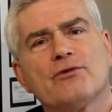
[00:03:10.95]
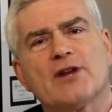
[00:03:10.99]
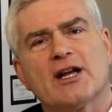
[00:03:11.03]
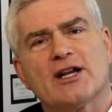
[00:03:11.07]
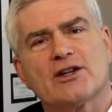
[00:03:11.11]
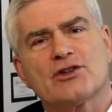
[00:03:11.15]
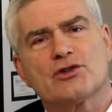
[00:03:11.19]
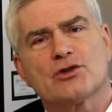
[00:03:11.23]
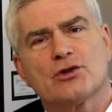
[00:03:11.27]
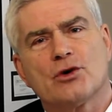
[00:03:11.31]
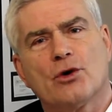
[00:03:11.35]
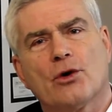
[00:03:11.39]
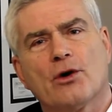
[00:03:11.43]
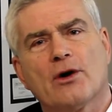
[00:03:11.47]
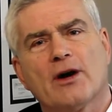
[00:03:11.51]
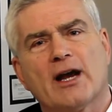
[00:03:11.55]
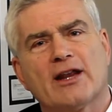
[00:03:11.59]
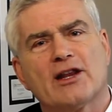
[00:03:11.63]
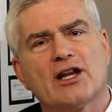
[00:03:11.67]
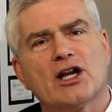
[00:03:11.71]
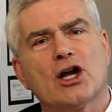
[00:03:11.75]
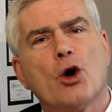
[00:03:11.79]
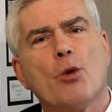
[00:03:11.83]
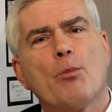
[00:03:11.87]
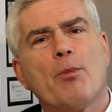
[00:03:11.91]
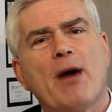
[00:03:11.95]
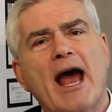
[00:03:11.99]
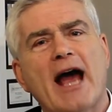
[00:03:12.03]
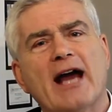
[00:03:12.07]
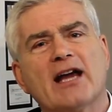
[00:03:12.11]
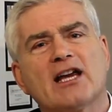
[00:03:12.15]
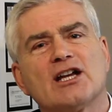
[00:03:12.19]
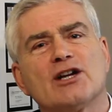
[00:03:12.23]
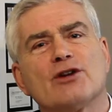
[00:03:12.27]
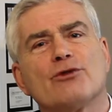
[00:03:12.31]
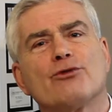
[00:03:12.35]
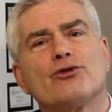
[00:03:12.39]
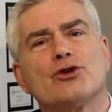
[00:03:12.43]
that score, and then go back
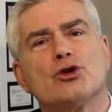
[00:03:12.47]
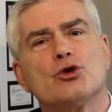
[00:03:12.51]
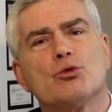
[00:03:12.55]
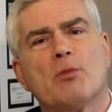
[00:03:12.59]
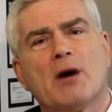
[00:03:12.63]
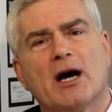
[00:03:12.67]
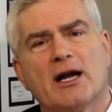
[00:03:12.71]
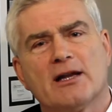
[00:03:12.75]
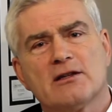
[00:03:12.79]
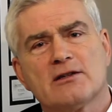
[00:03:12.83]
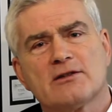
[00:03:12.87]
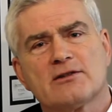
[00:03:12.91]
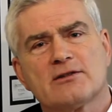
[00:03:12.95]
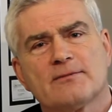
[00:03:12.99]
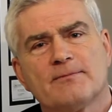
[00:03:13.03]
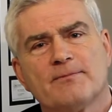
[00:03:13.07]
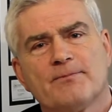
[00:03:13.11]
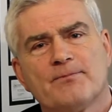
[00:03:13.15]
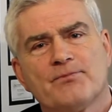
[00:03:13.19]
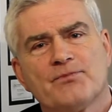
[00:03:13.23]
in a few months